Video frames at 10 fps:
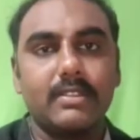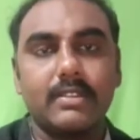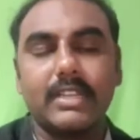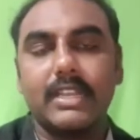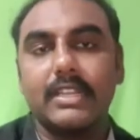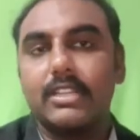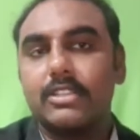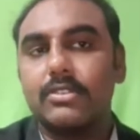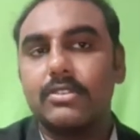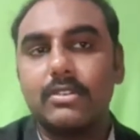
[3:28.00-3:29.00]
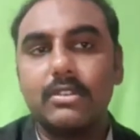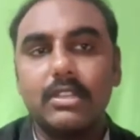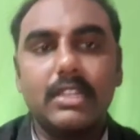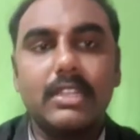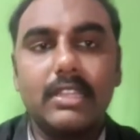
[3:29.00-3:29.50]
Okay. So,
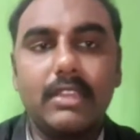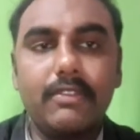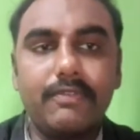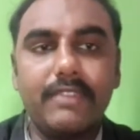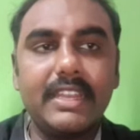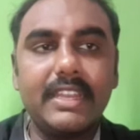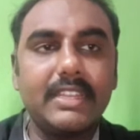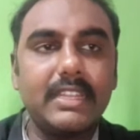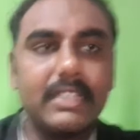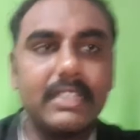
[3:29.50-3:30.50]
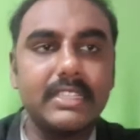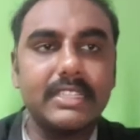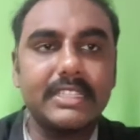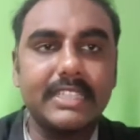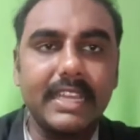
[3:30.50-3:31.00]
if we drill in
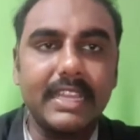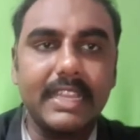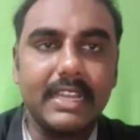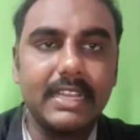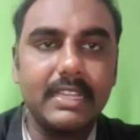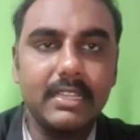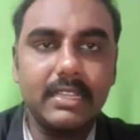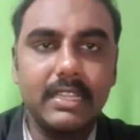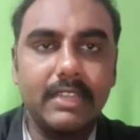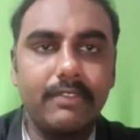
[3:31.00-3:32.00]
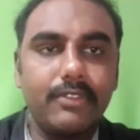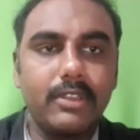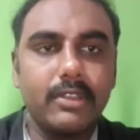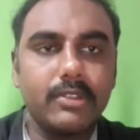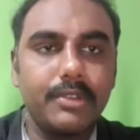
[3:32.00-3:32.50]
this area if we
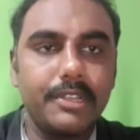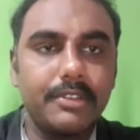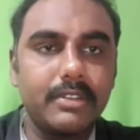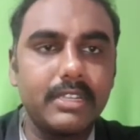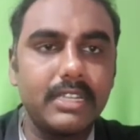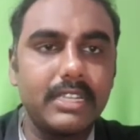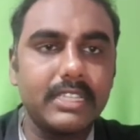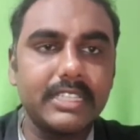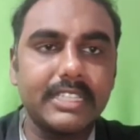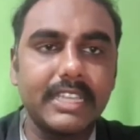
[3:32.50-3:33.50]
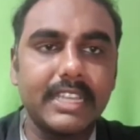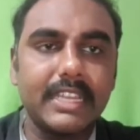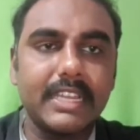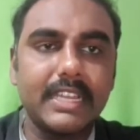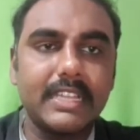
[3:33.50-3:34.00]
are going to drill in this
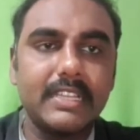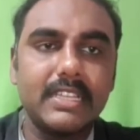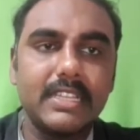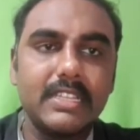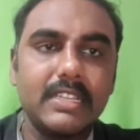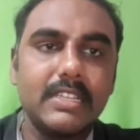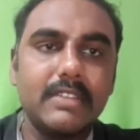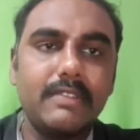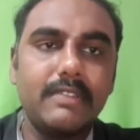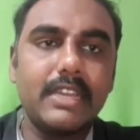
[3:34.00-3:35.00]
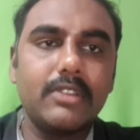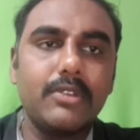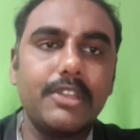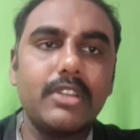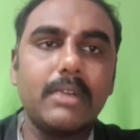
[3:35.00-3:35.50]
area, we are
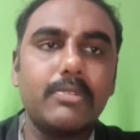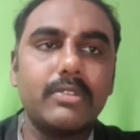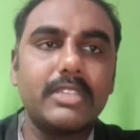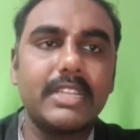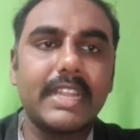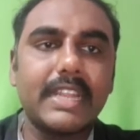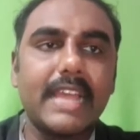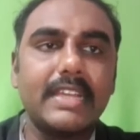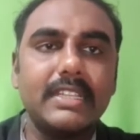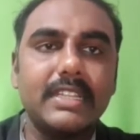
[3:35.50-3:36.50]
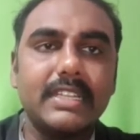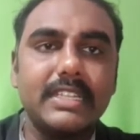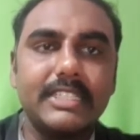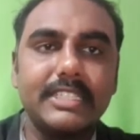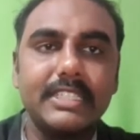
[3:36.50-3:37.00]
going to approach the triangle that
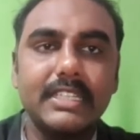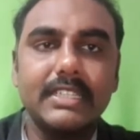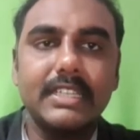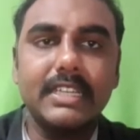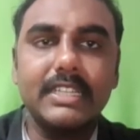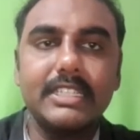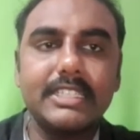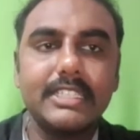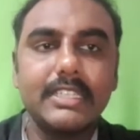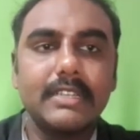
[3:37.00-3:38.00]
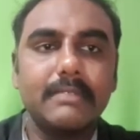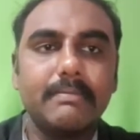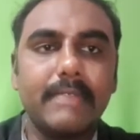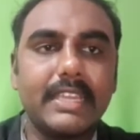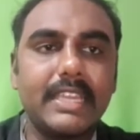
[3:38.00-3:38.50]
is that is
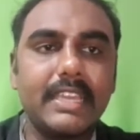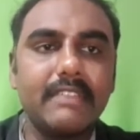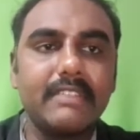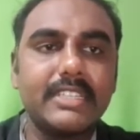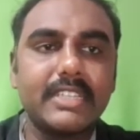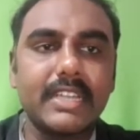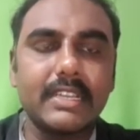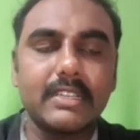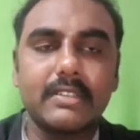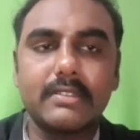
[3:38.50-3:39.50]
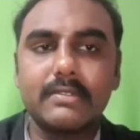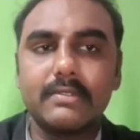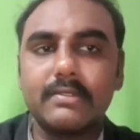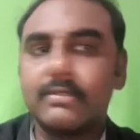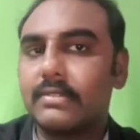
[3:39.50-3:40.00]
McEwan's triangle.
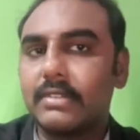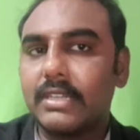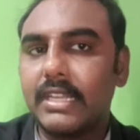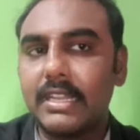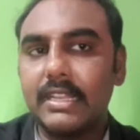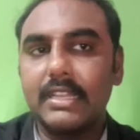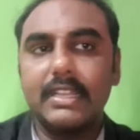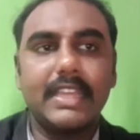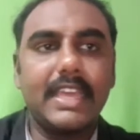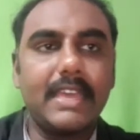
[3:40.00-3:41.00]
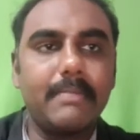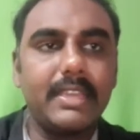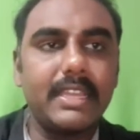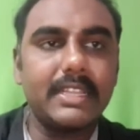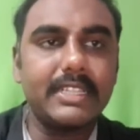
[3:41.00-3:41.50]
Clear? A,
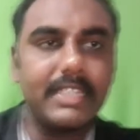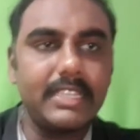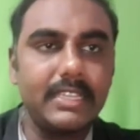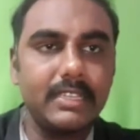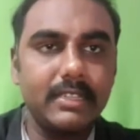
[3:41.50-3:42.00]
B and C.